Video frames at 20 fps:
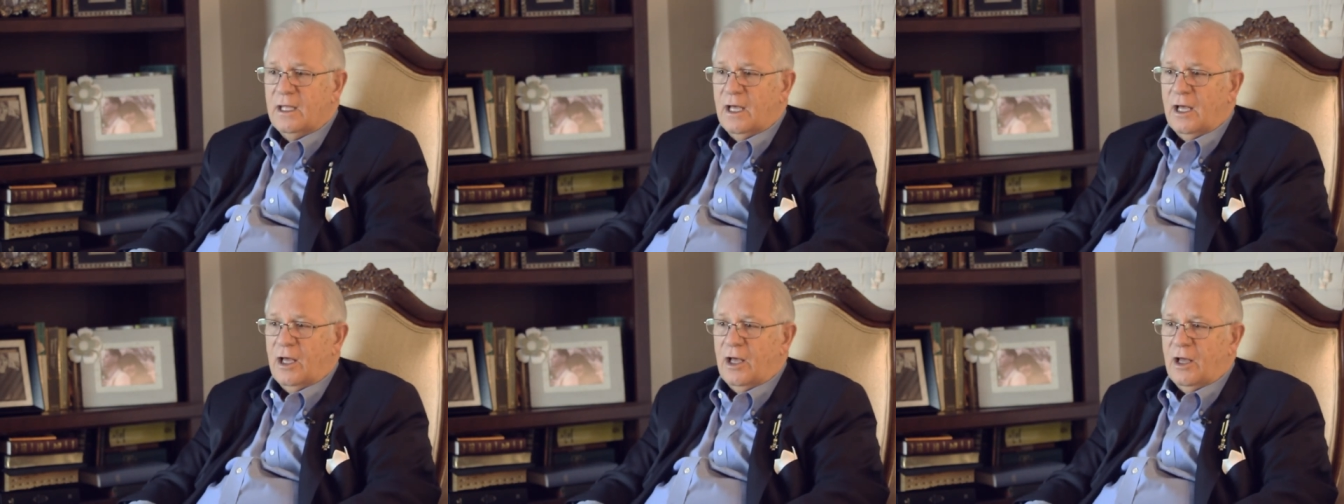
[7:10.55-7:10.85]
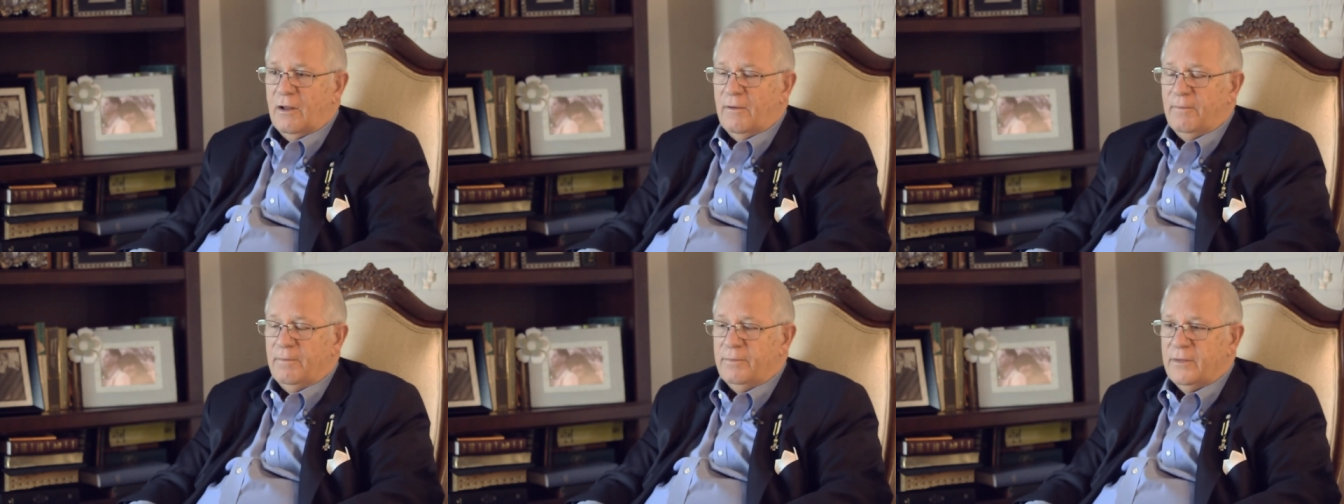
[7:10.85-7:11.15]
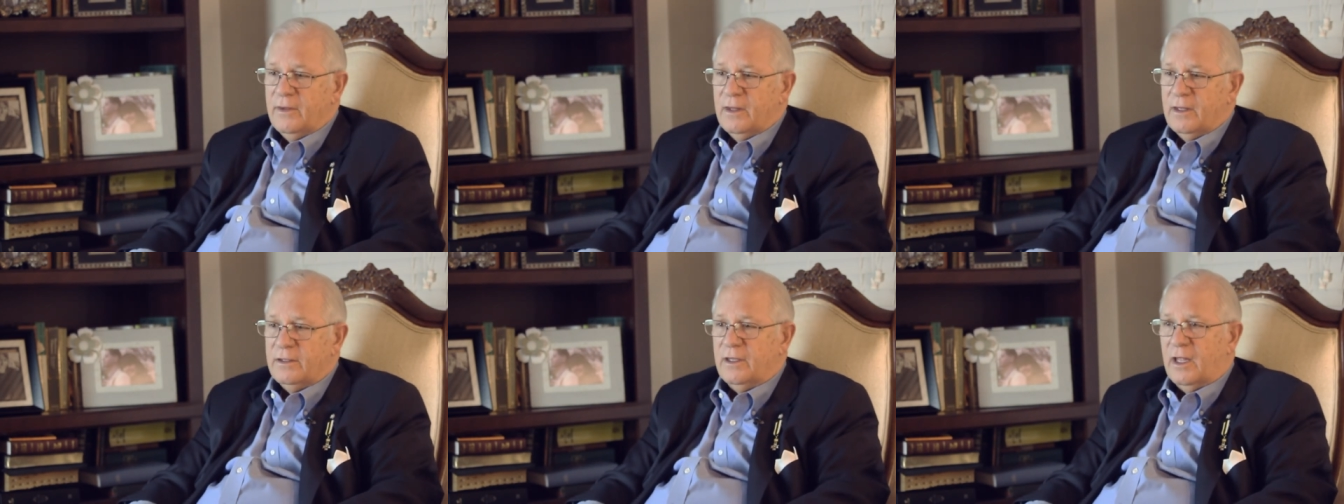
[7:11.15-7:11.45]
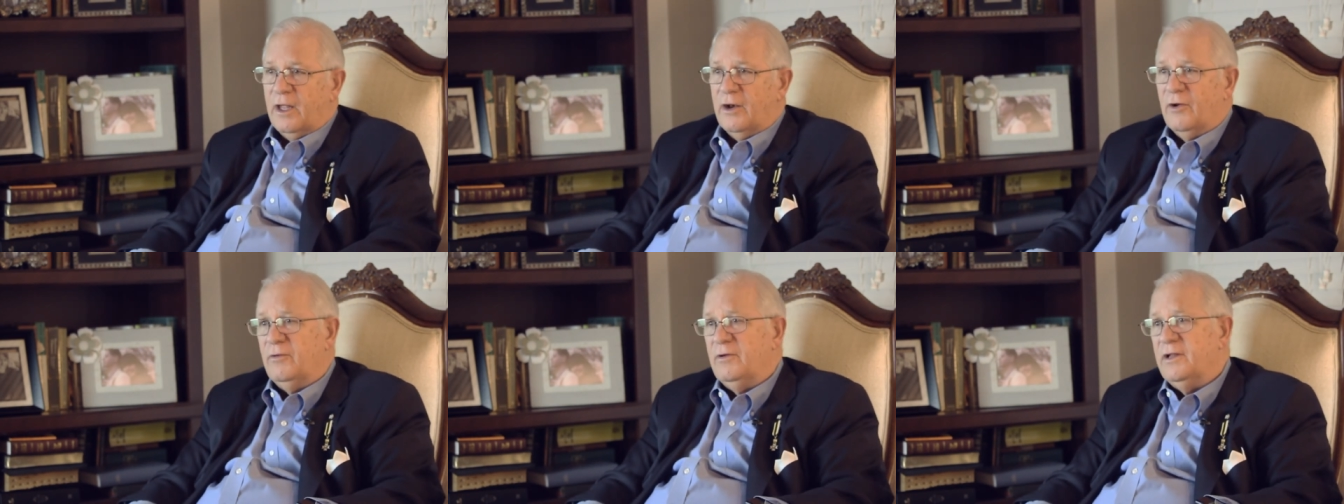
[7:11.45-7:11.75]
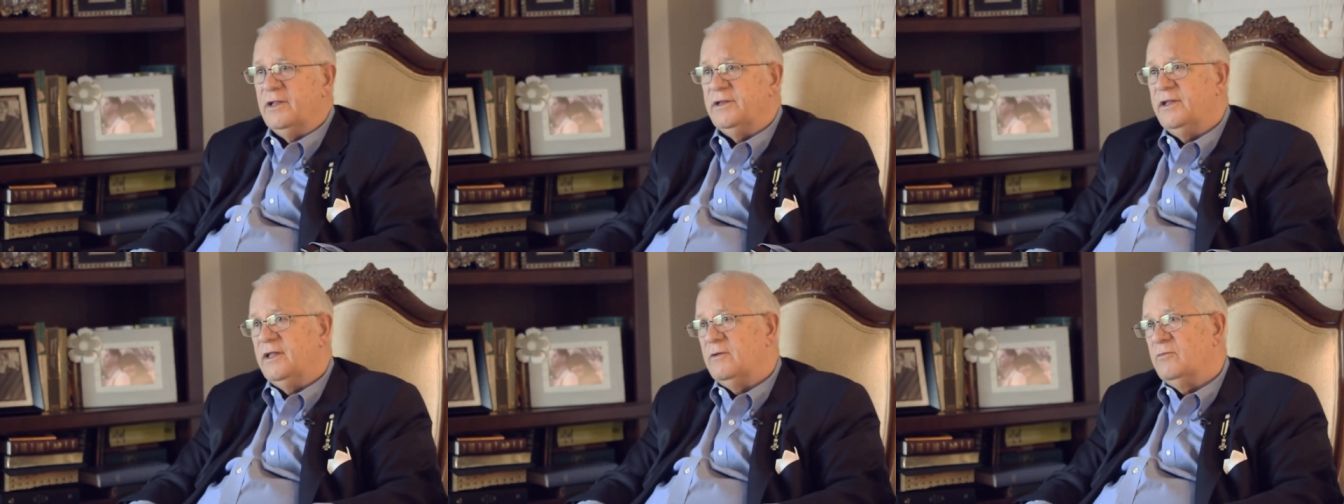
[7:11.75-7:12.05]
Not
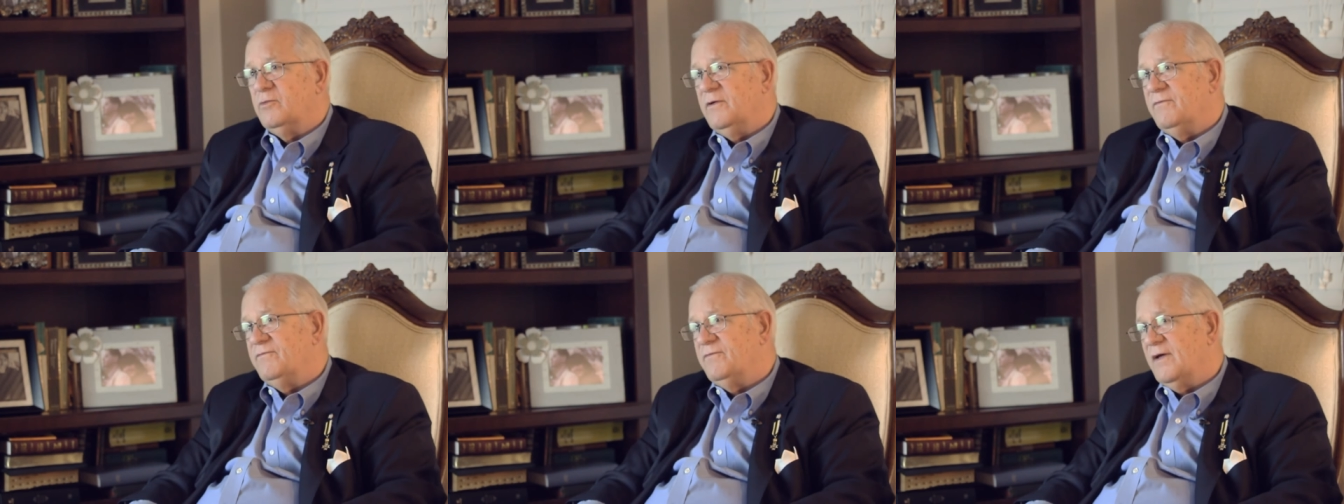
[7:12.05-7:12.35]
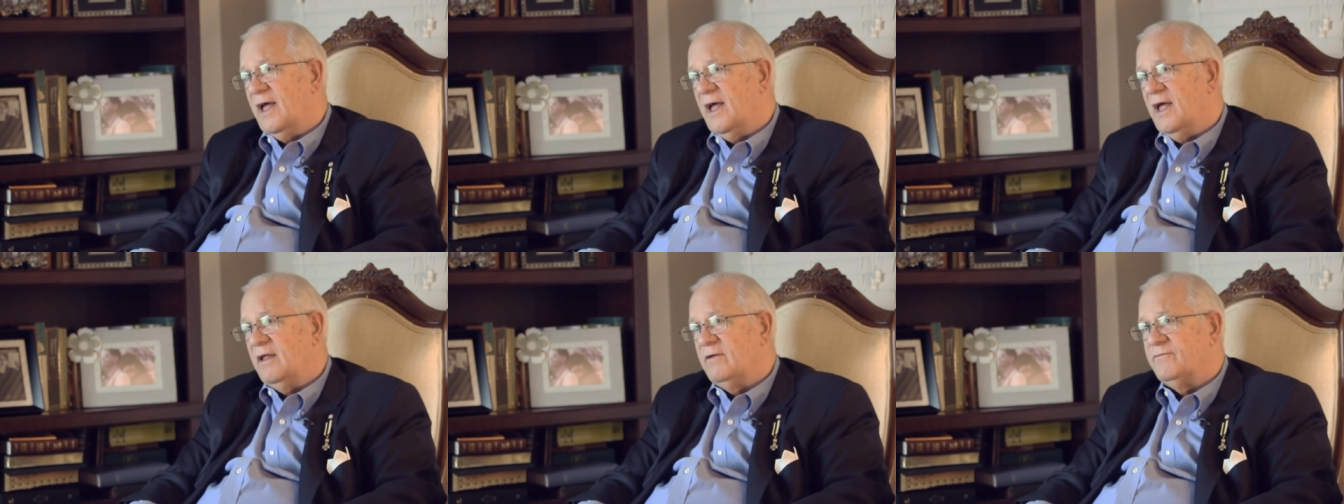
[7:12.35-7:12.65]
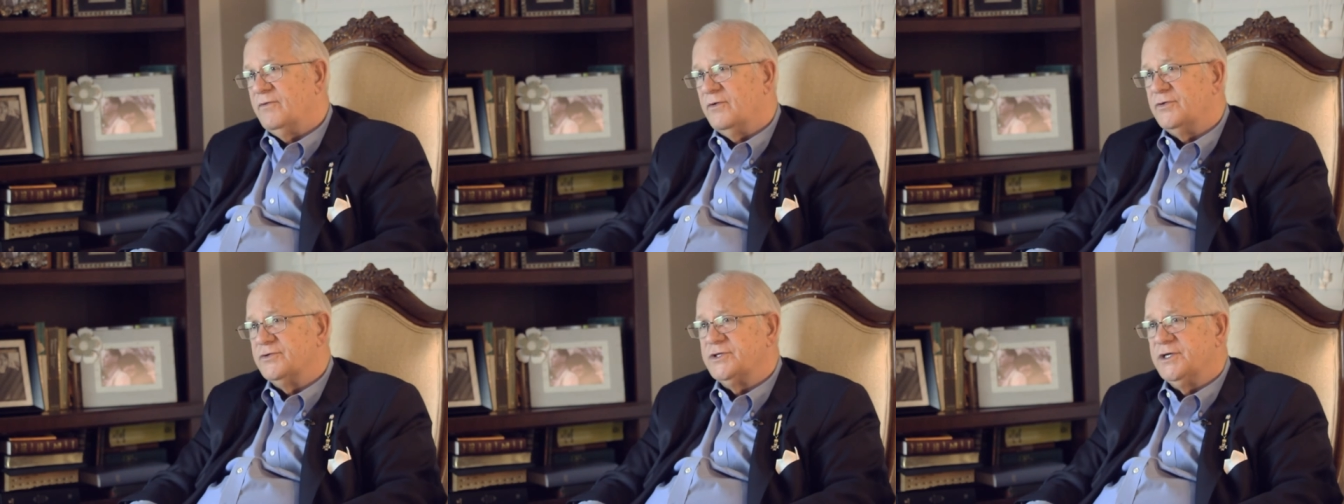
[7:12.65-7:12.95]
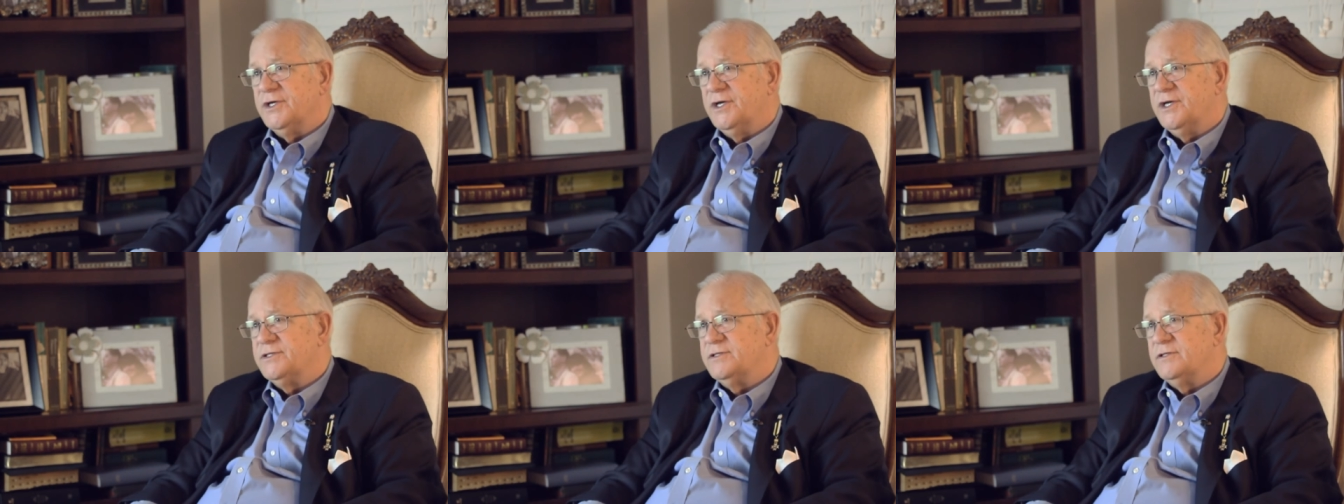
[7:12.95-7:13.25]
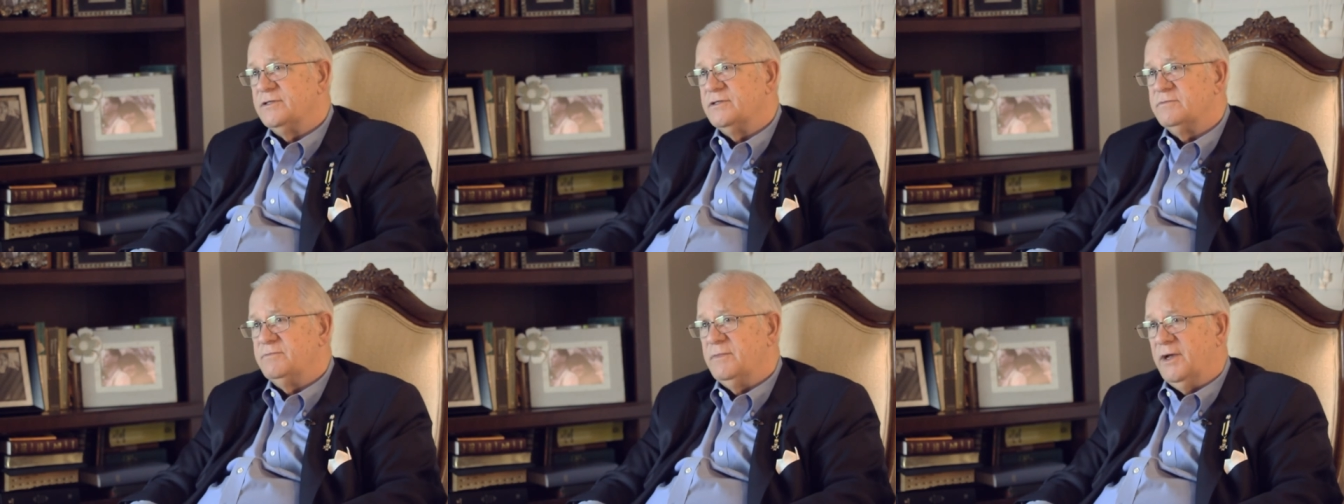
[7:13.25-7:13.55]
only did we find first
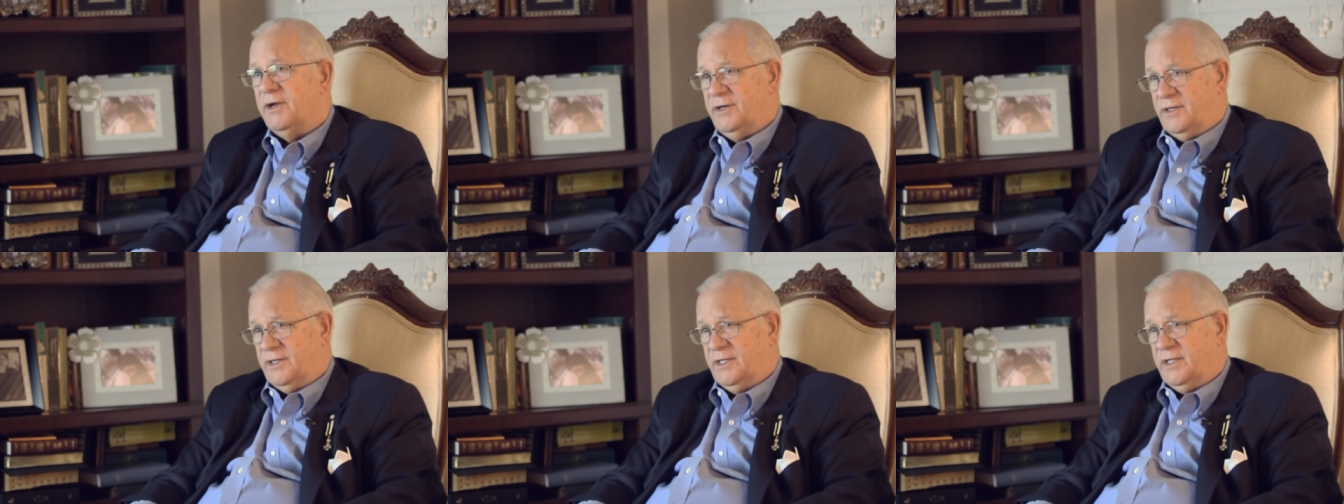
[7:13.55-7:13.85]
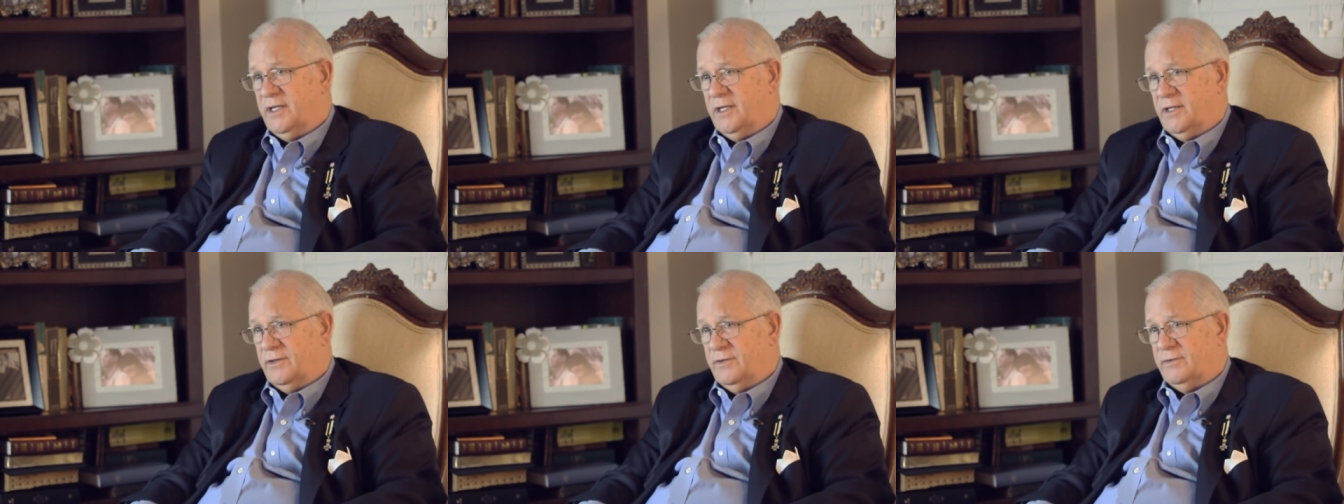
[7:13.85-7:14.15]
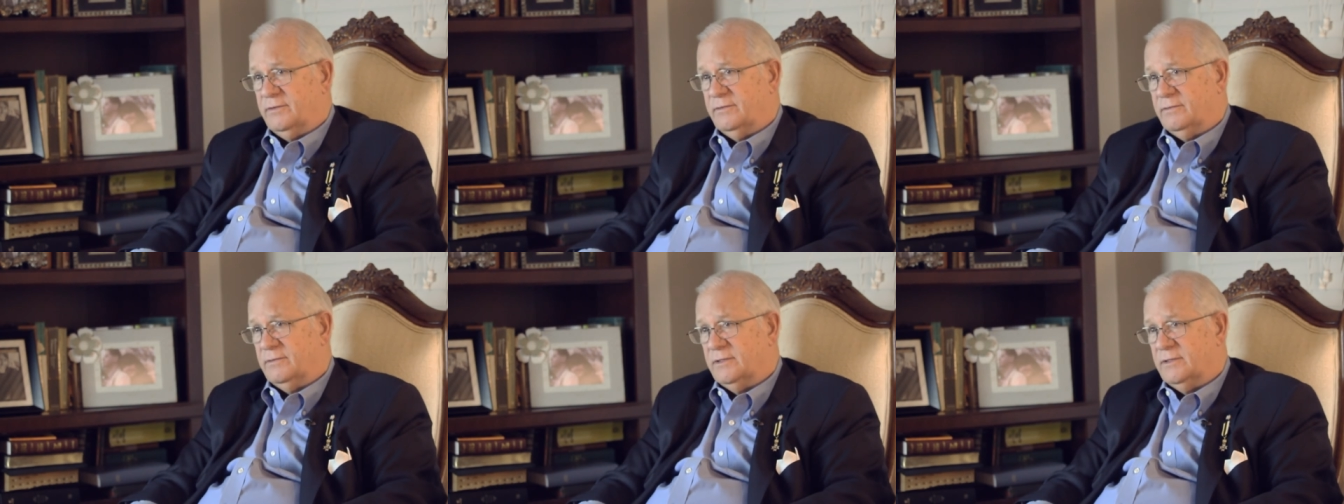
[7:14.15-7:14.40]
cousins married together,